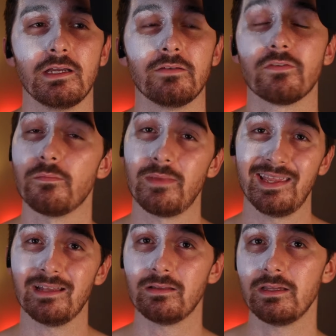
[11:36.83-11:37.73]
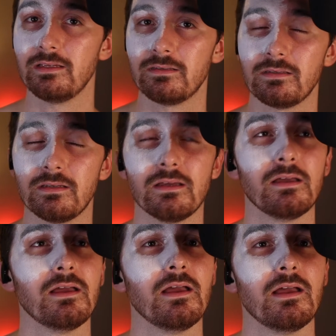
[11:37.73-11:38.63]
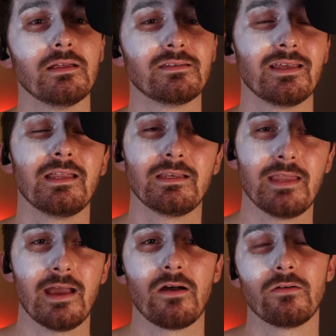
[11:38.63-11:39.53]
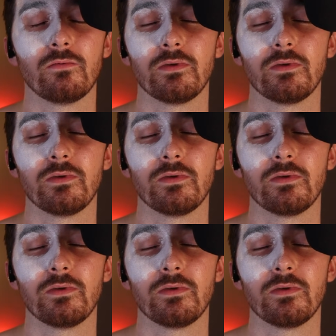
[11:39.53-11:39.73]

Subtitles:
For me at least, sitting down